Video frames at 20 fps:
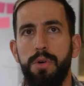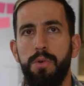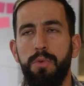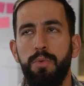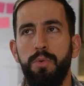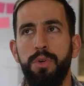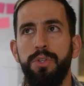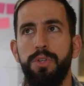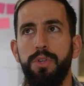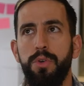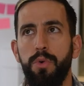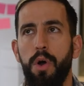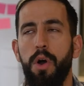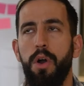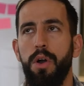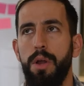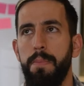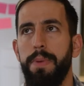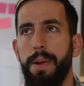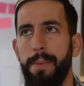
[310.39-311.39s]
when you
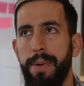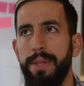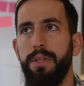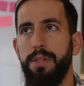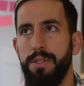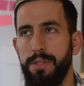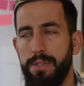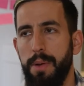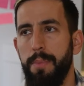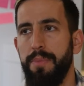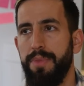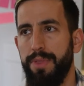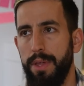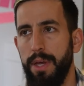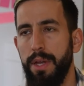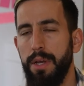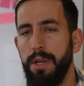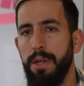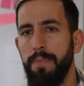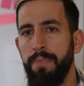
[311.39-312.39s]
are implementing
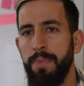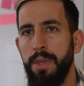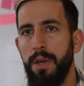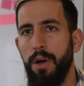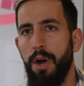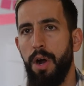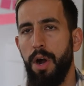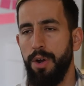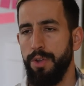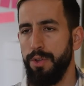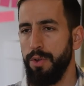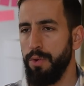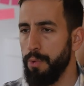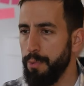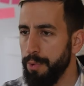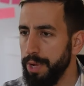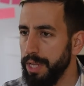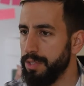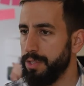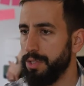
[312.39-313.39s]
something, are you
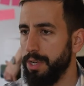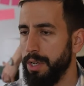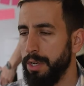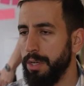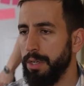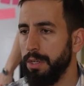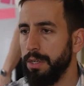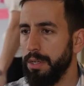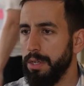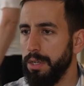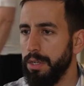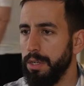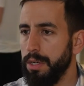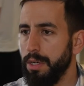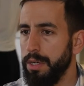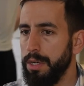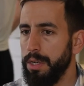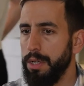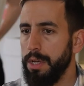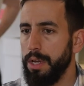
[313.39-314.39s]
reaching
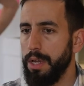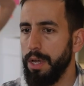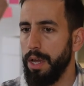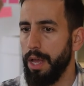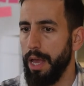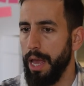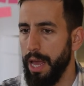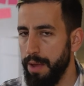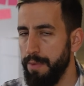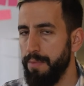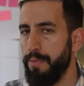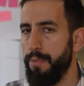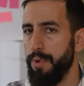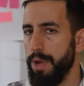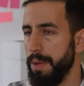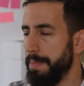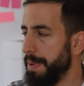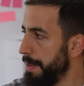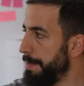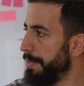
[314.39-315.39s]

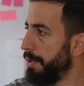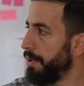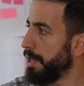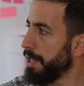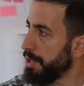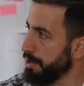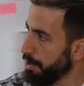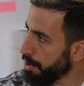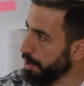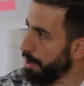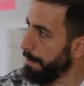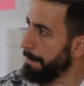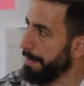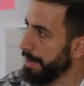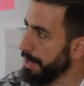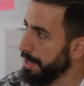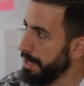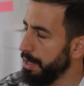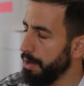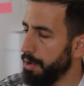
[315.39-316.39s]
every people in your
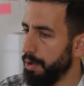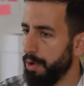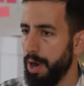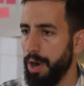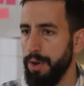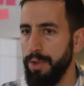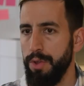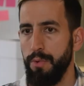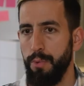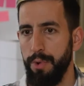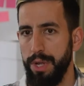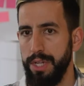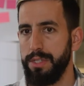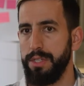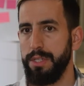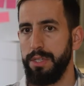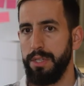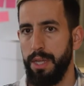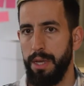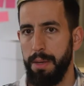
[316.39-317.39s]
company, or are you
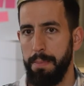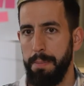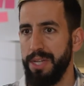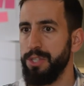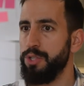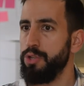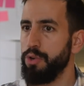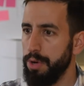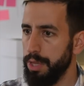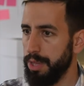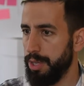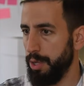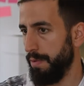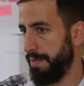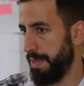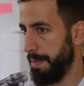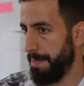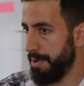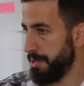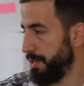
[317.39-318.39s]
reaching the majority
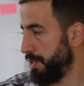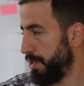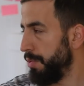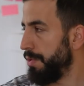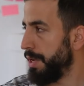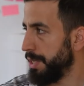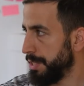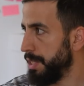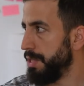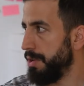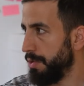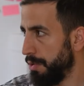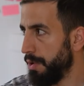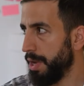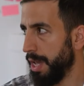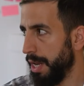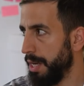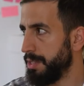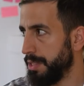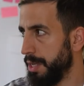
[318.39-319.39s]
of the personas in your
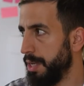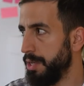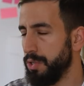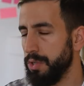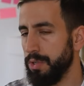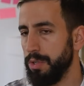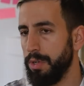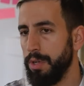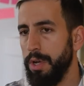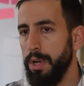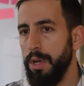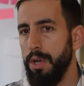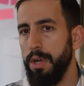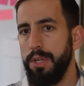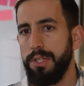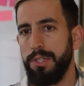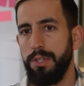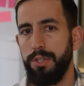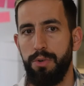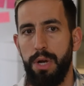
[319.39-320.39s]
organization?
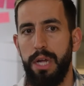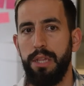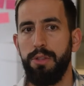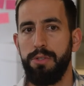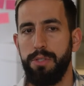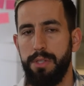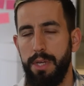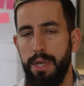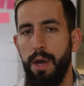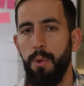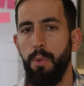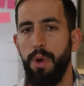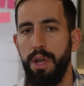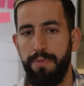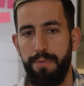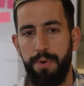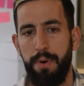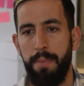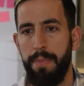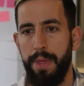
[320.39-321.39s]
So try to stay away
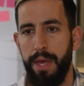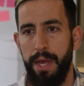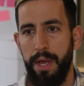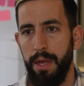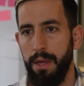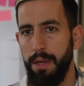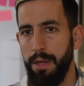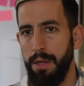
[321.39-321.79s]
from the,